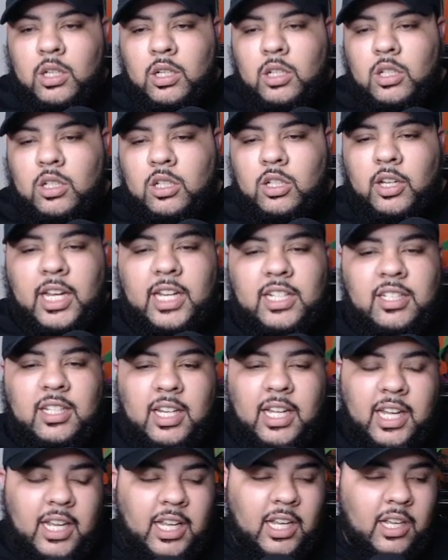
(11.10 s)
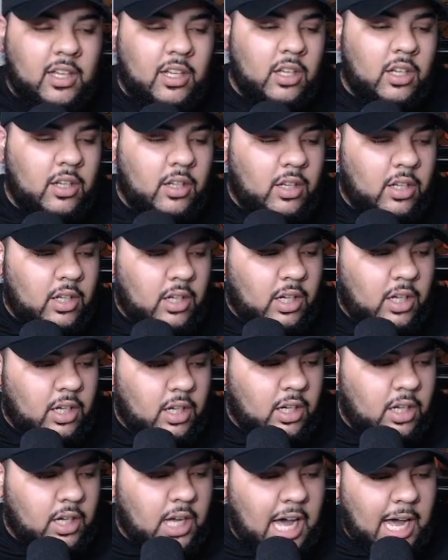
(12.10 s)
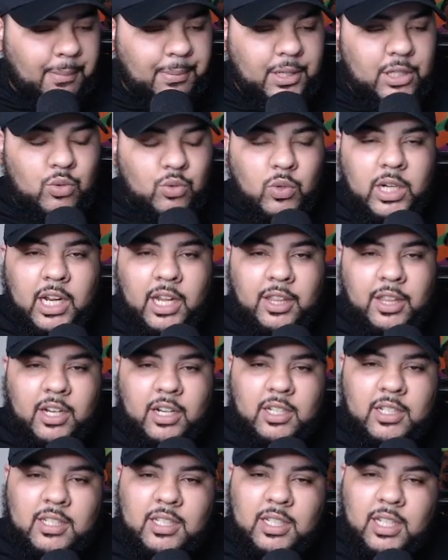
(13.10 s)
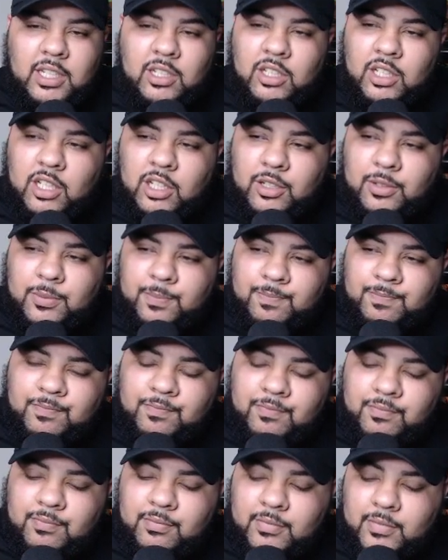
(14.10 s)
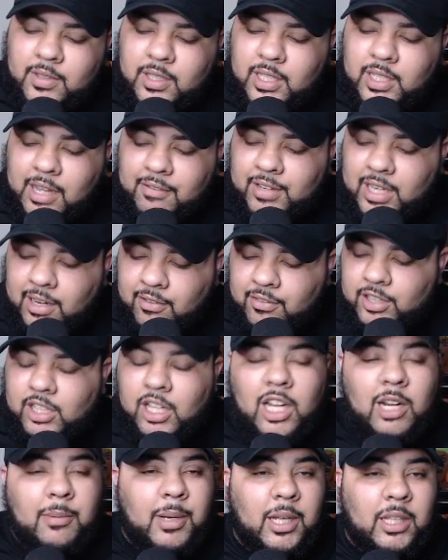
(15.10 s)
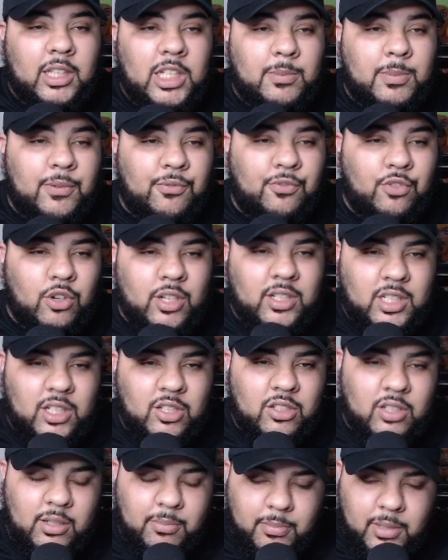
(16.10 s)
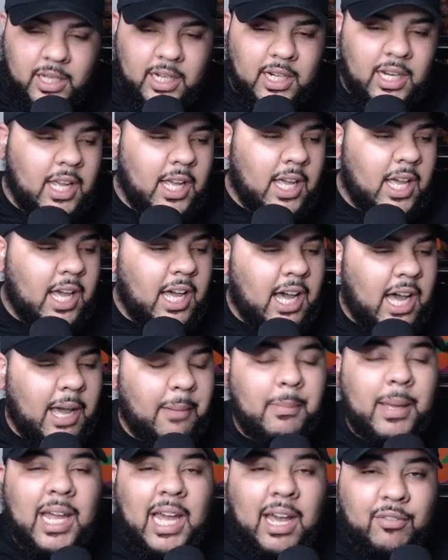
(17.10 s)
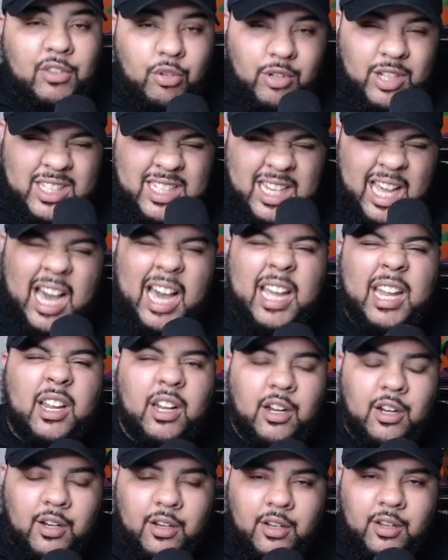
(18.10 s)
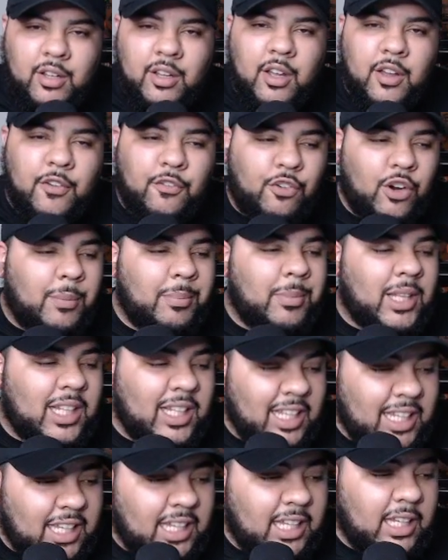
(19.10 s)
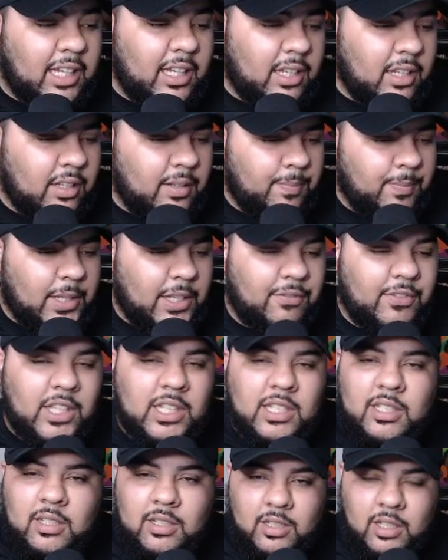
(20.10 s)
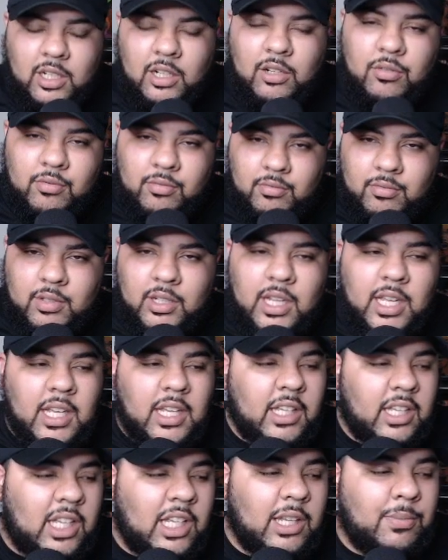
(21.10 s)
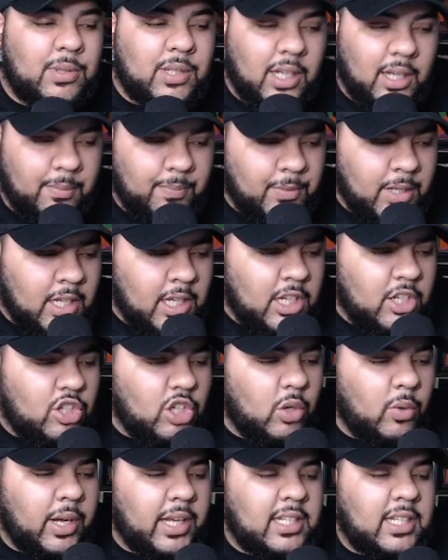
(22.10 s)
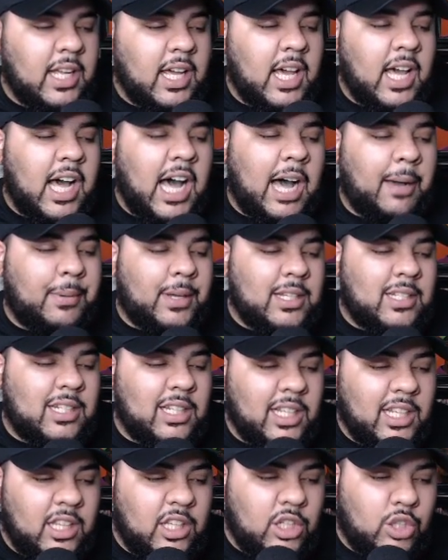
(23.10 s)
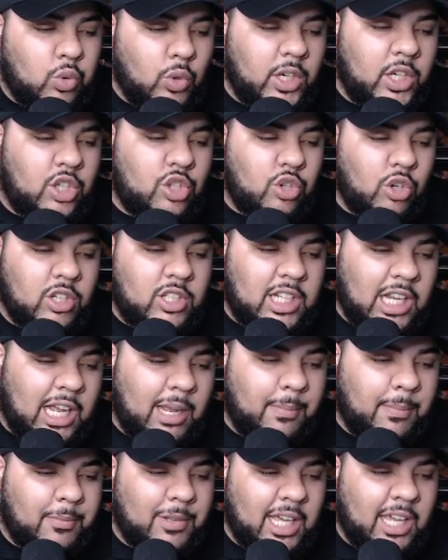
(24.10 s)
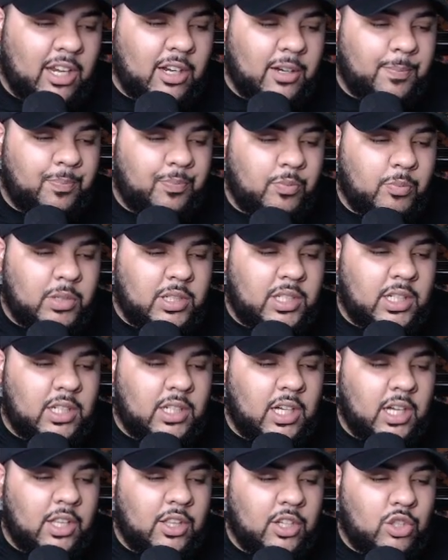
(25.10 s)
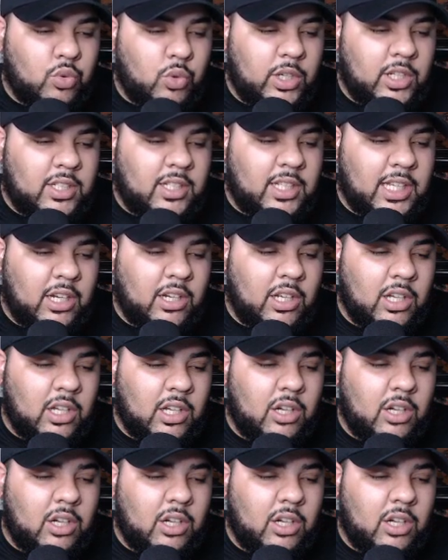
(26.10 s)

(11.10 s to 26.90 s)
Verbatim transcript: So, yesterday, uh, Hopkins went out there and said, You know, I've never thought about this before, essentially, but I may have to retire from the league if this, you know, keeps up. So, anyways, Hopkins deleted the tweet a short time later, but sent other tweets that uh,